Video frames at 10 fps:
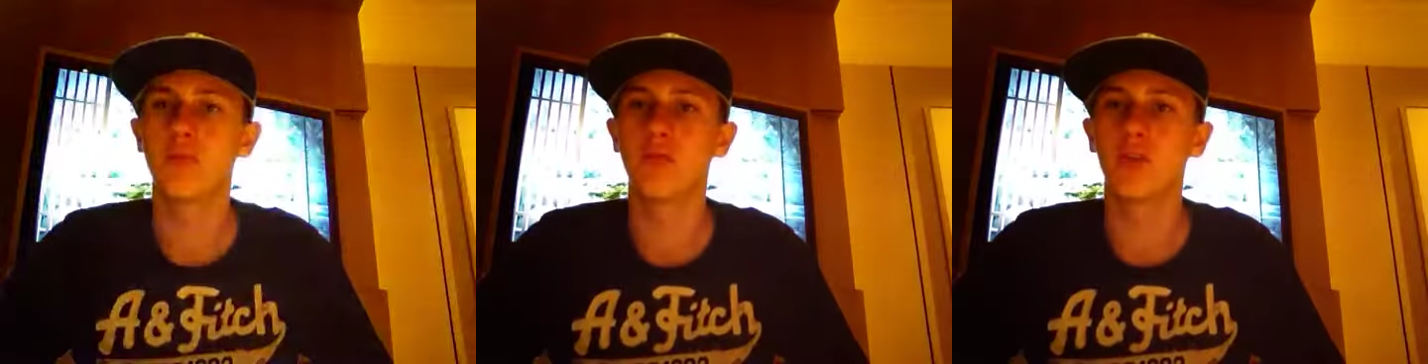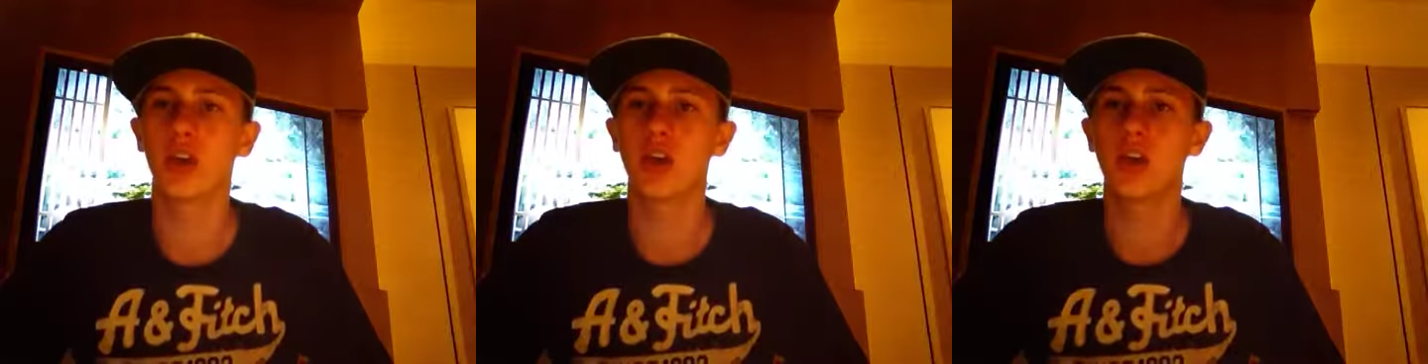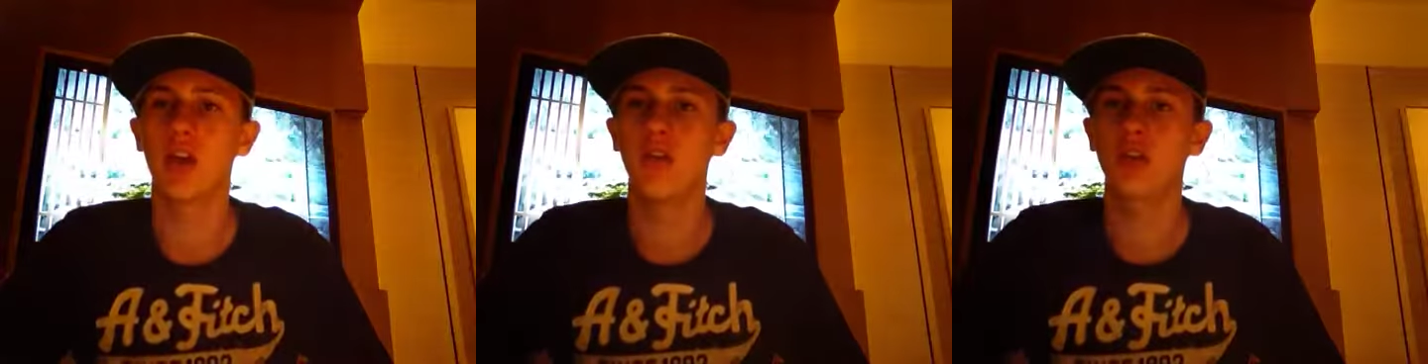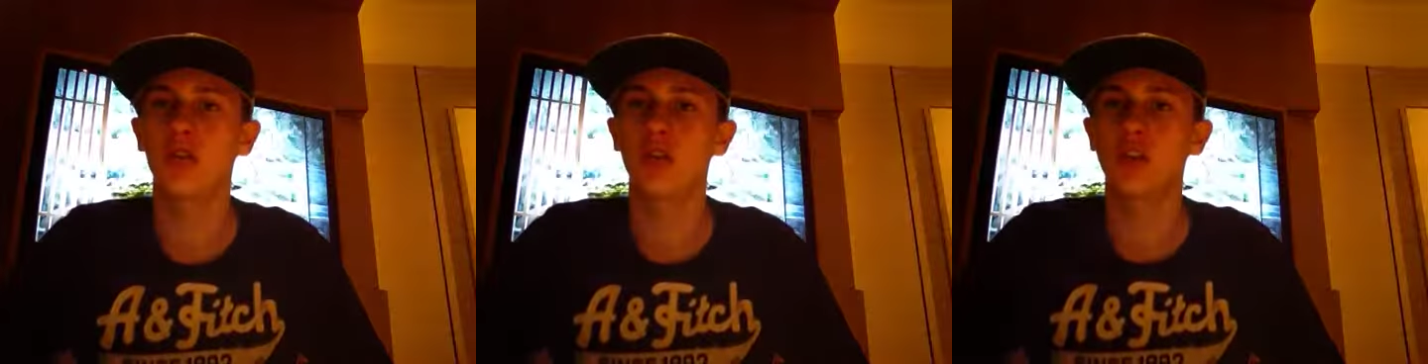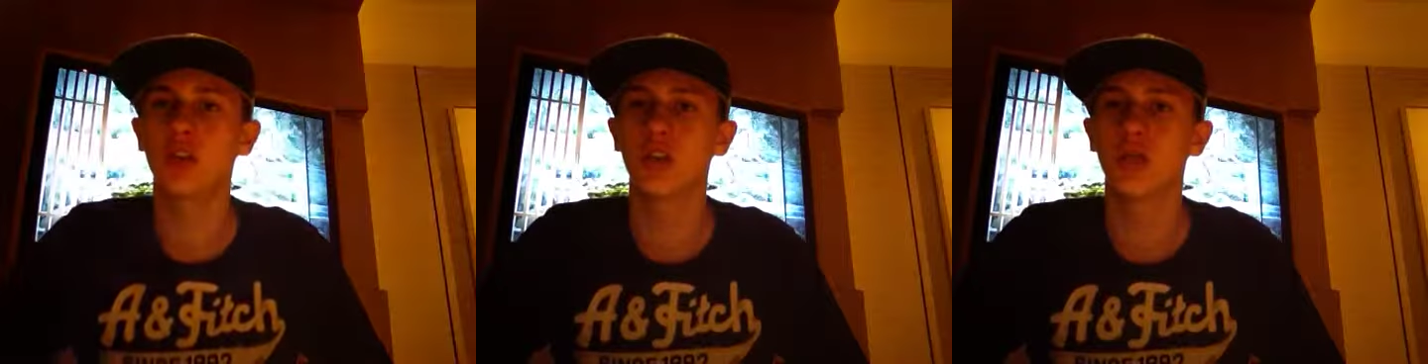from in character
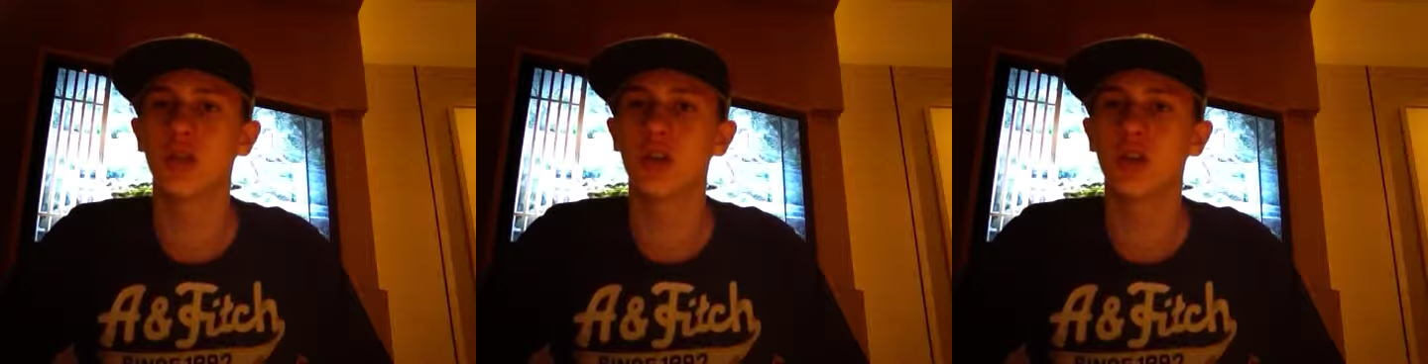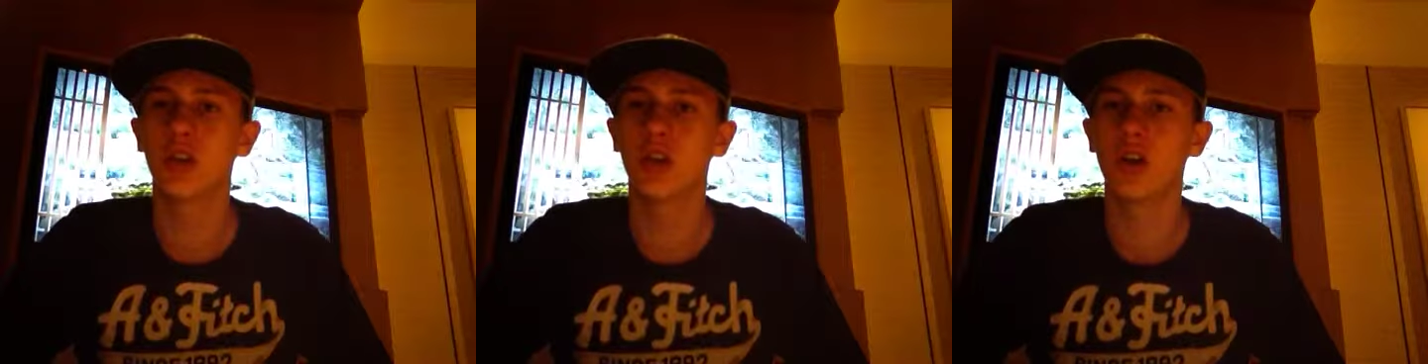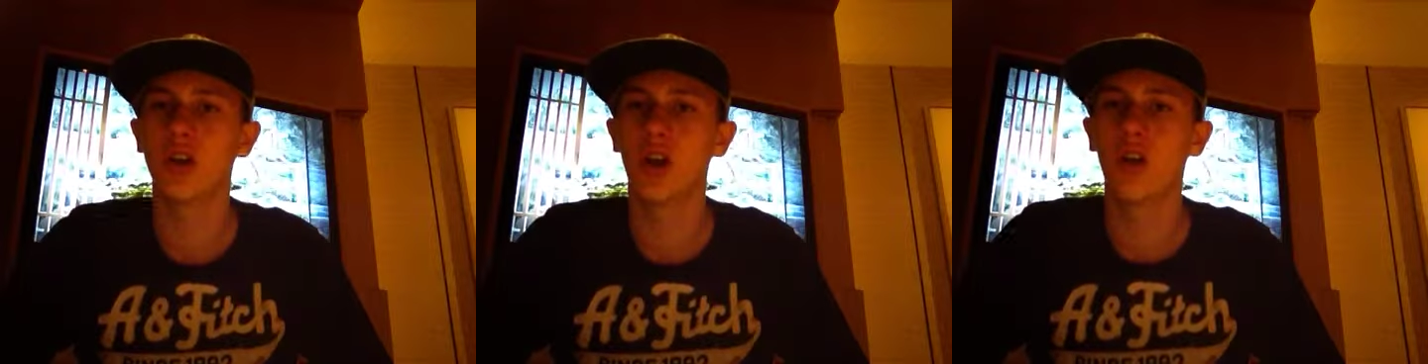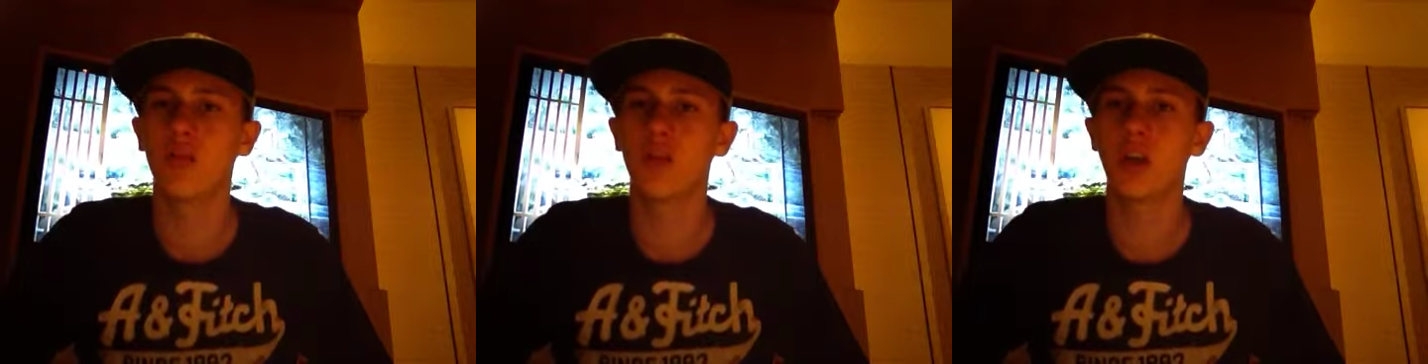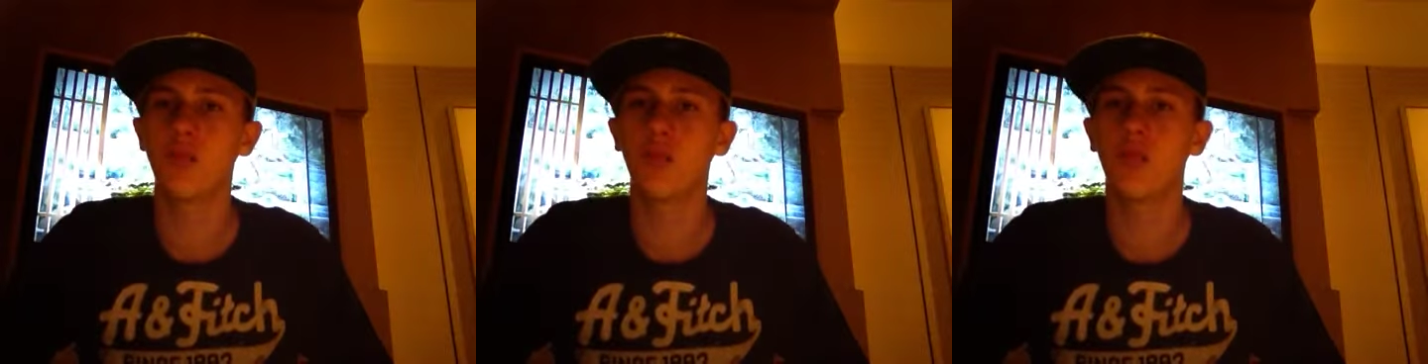voices as well as
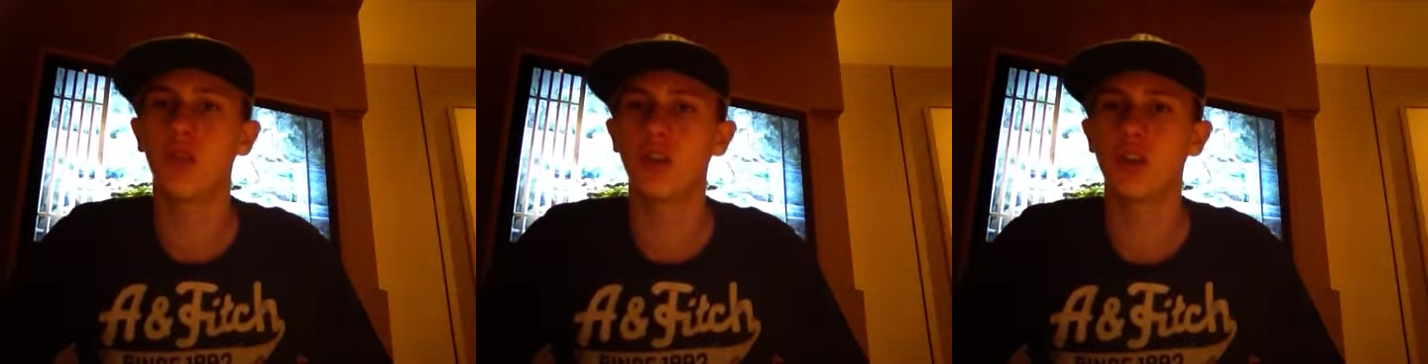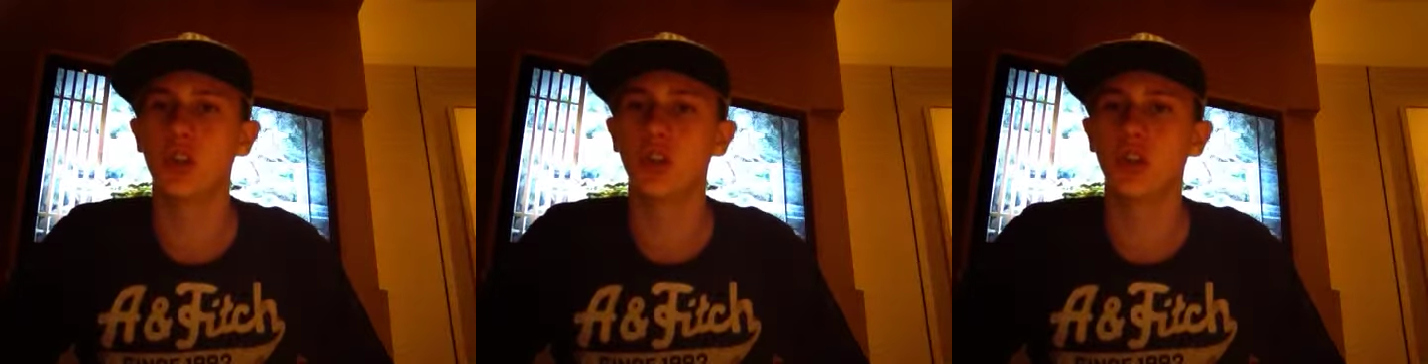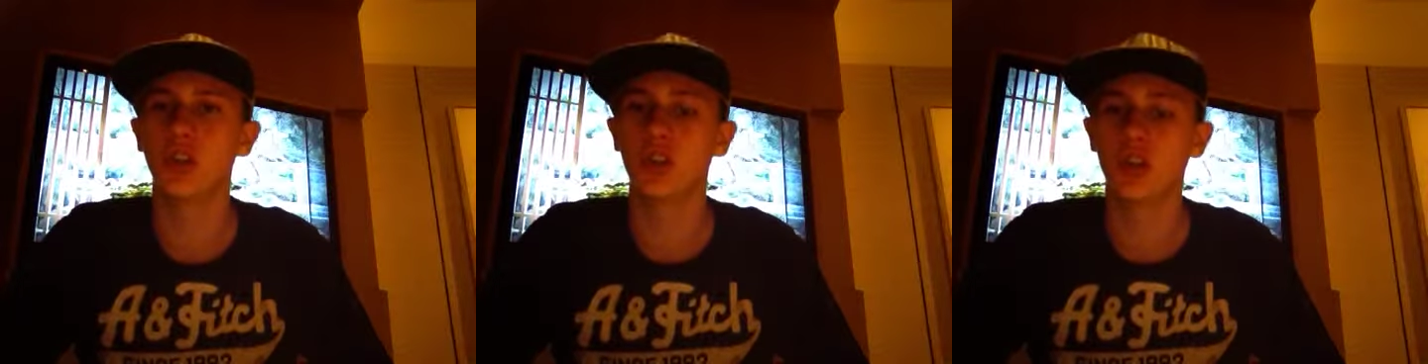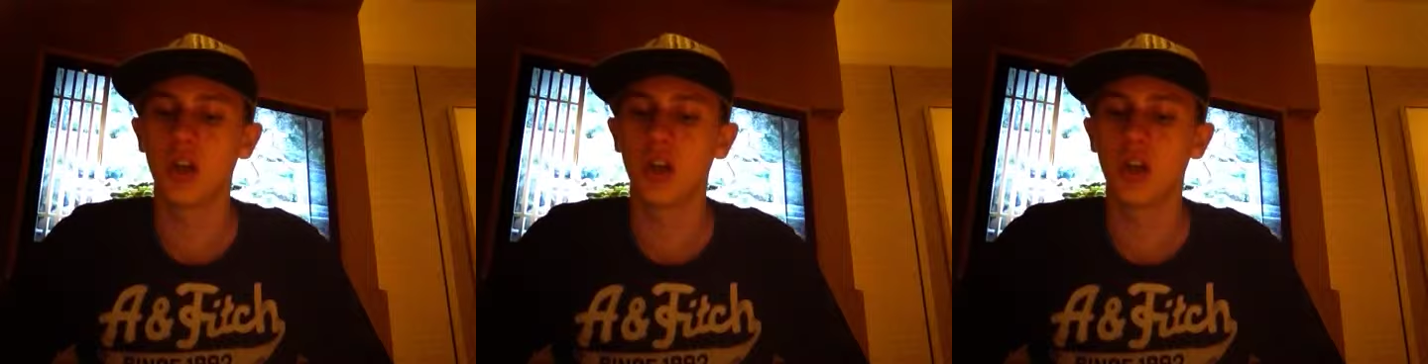people voices.